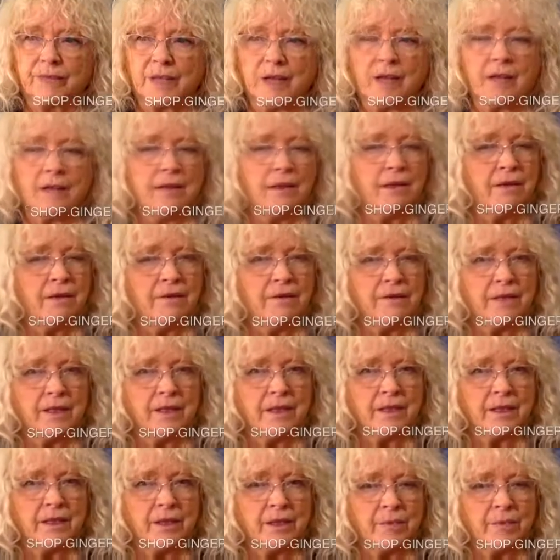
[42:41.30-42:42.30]
I love this
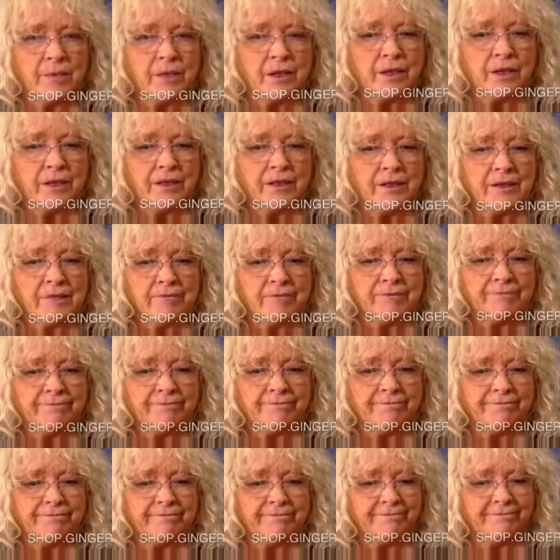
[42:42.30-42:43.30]
subject.
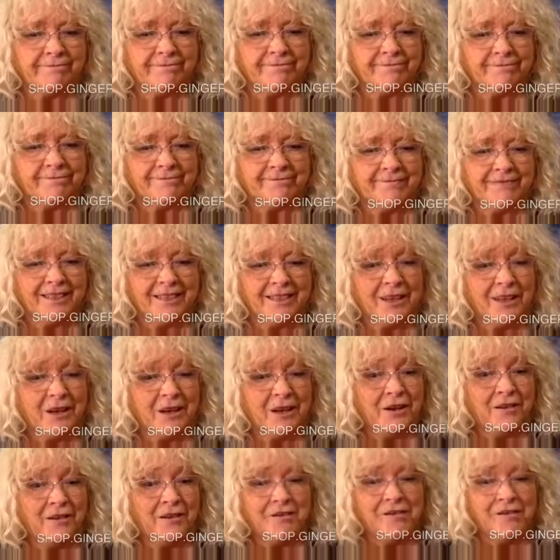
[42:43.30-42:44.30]

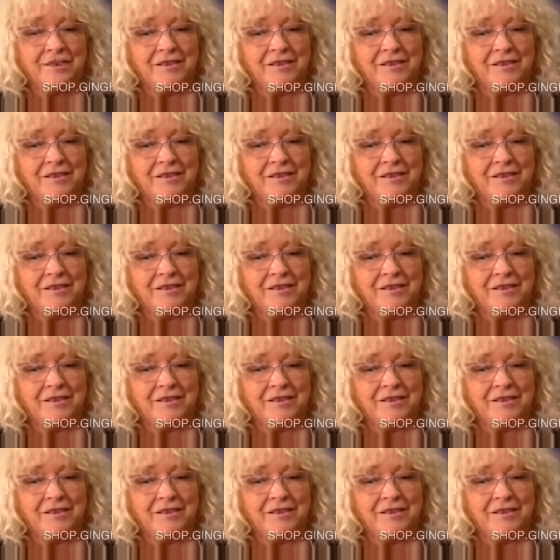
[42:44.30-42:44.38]
Love,